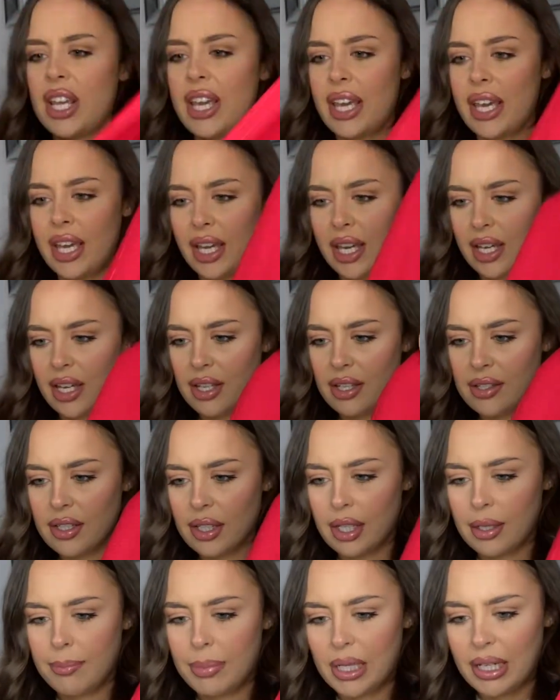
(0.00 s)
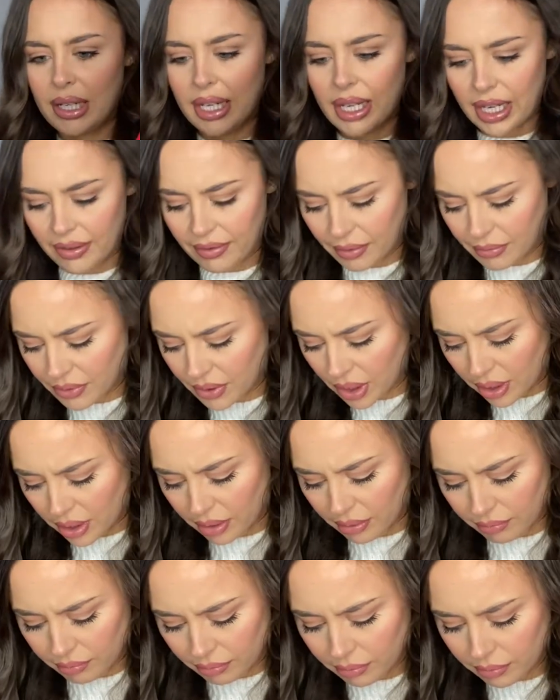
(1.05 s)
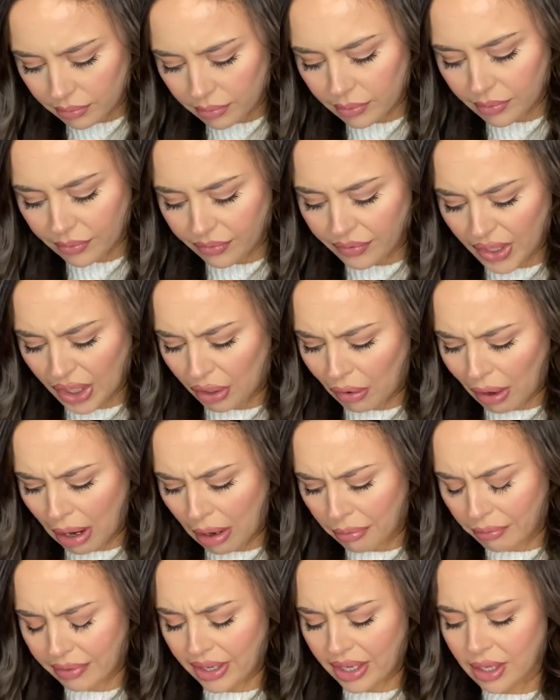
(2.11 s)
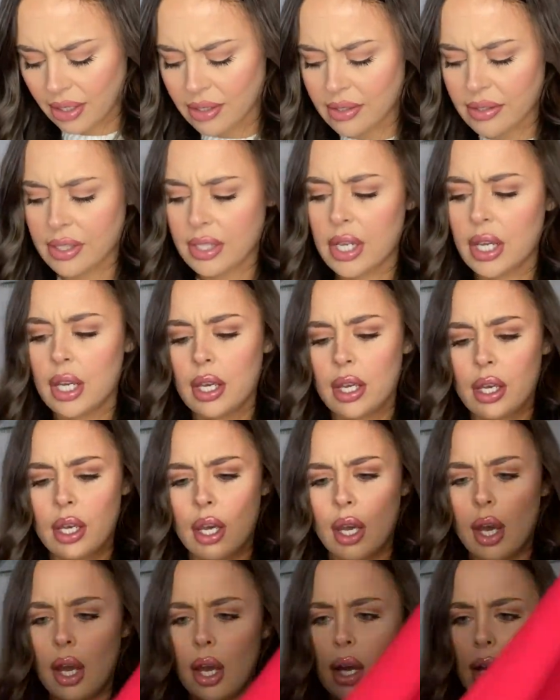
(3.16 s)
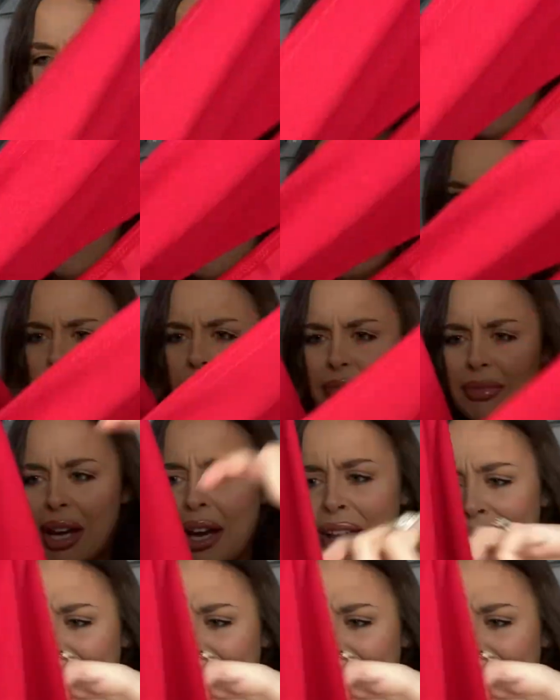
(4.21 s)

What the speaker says: is, I believe, I'm trying to figure out this, I